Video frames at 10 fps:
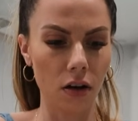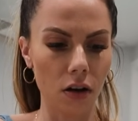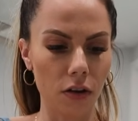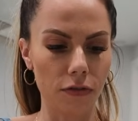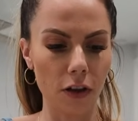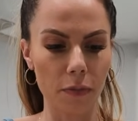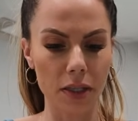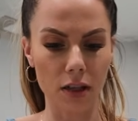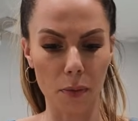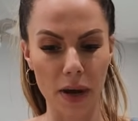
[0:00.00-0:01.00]
Oh,
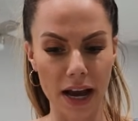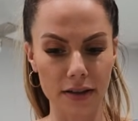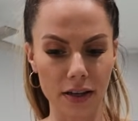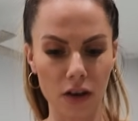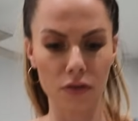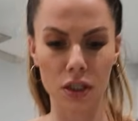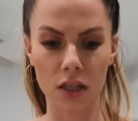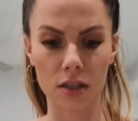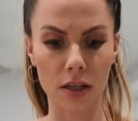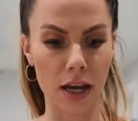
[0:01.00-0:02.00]
Fluffy's gonna pass out if she
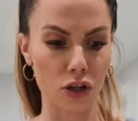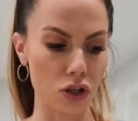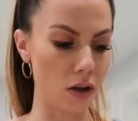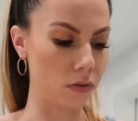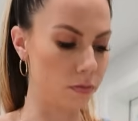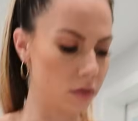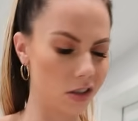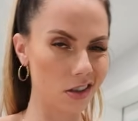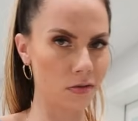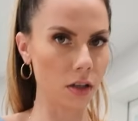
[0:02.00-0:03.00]
eats an eggshell.
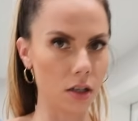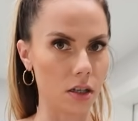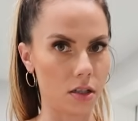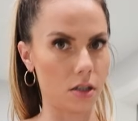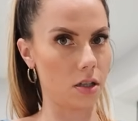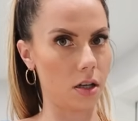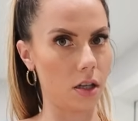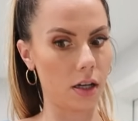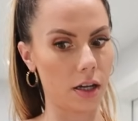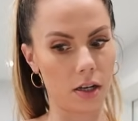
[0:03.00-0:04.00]
She really does
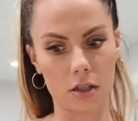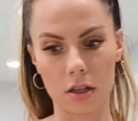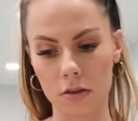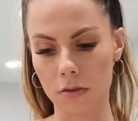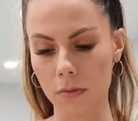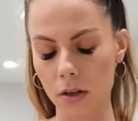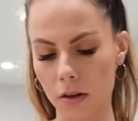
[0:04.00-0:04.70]
not like eggshells.